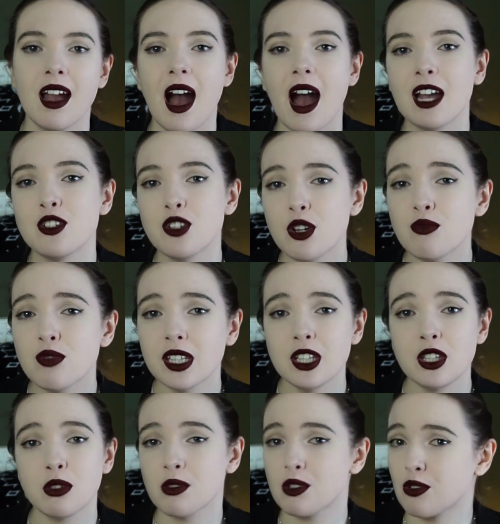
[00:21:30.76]
I don't really
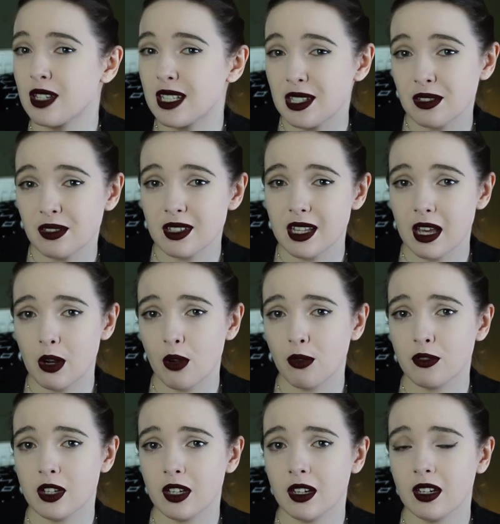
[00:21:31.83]
use crystals that
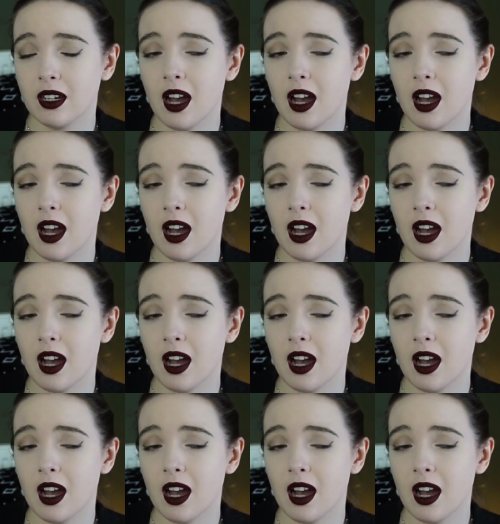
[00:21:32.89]
often.